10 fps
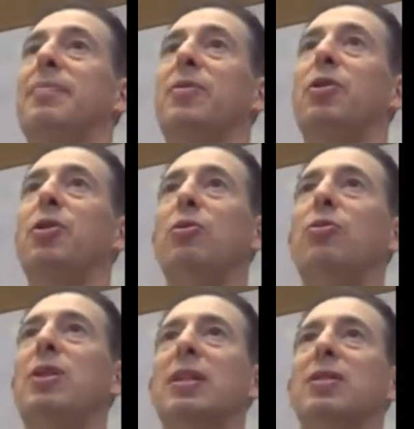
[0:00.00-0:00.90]
two
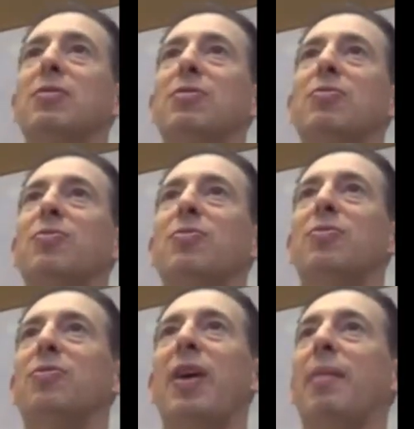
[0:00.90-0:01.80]
sets of
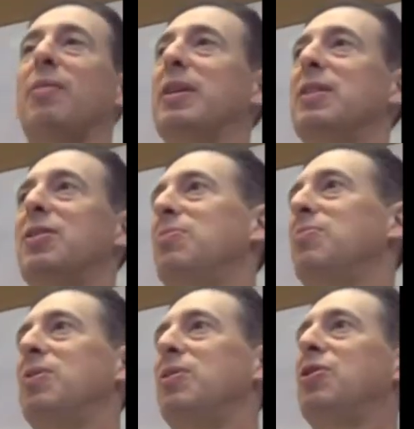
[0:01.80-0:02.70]

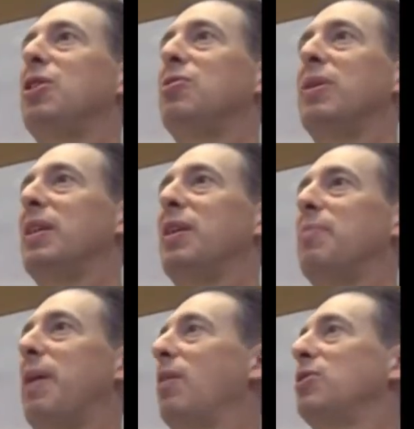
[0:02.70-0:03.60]
families, children and their
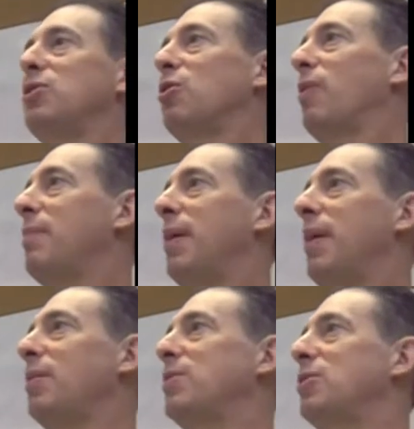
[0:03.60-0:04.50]
parents or
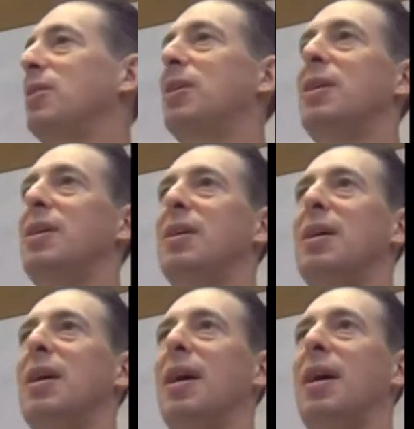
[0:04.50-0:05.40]
grandparents,
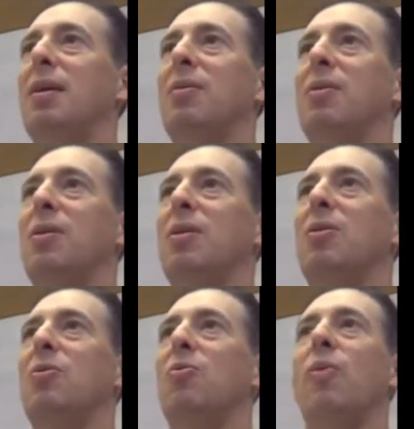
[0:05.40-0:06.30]

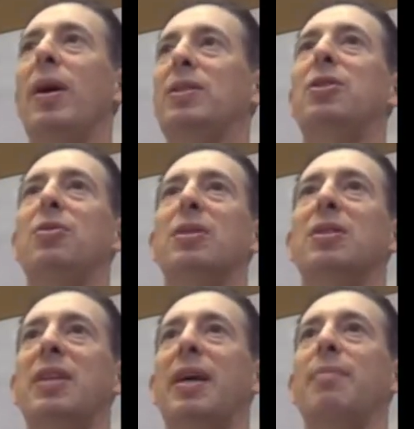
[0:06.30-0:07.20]
went to the
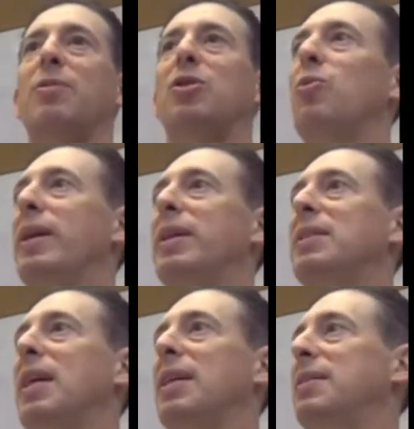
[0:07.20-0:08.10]
same swing
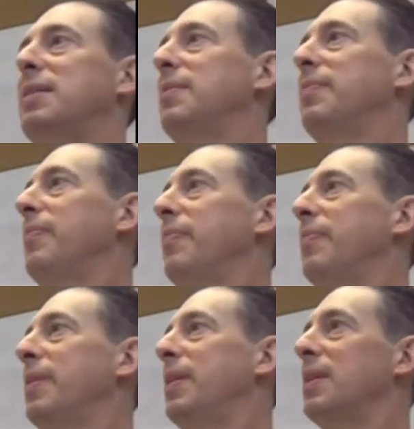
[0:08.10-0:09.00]
set
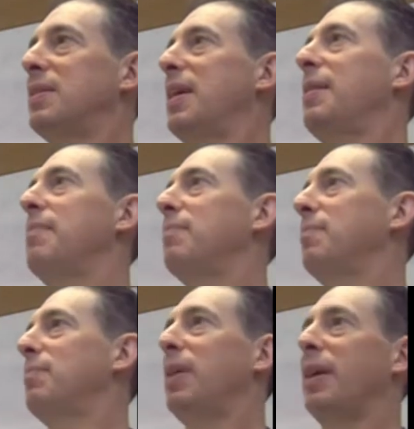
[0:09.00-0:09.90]
in the
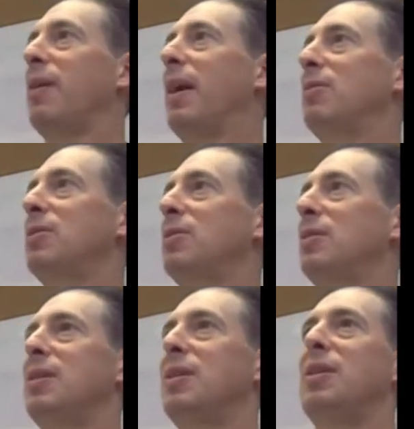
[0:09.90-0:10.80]
same playground
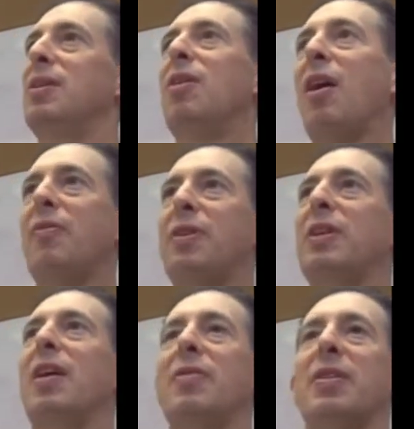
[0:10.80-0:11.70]
often
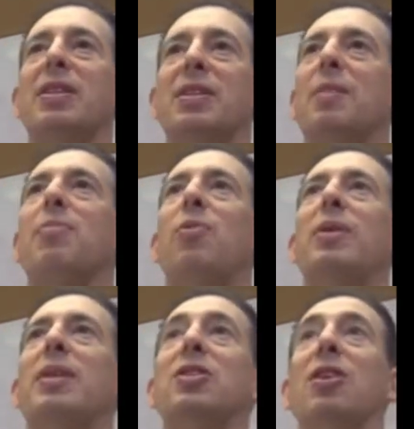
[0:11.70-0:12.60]
enough that at some
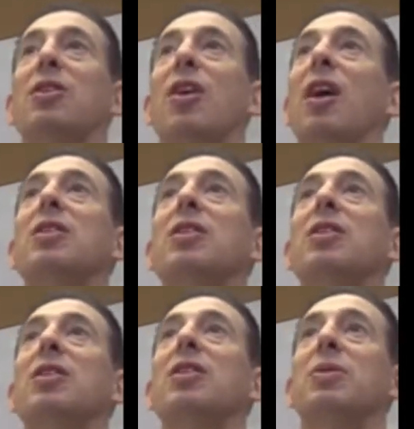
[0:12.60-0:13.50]
point they started talking to
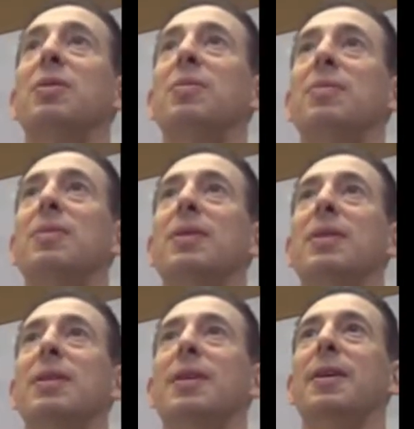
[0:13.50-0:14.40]
each other
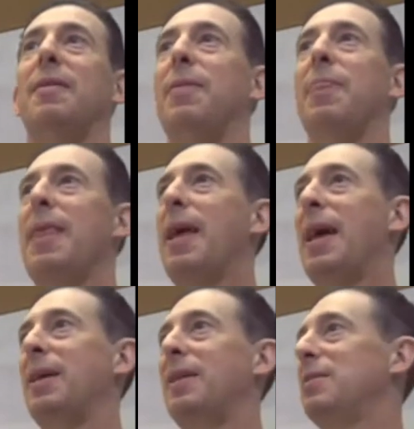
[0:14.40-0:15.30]

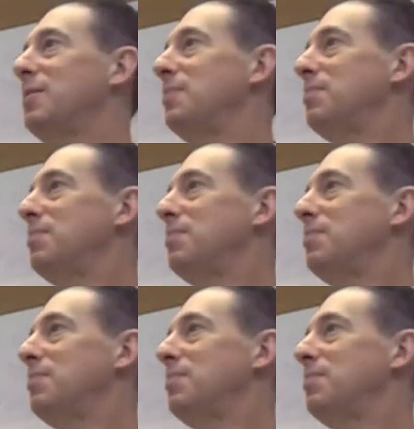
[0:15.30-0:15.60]
and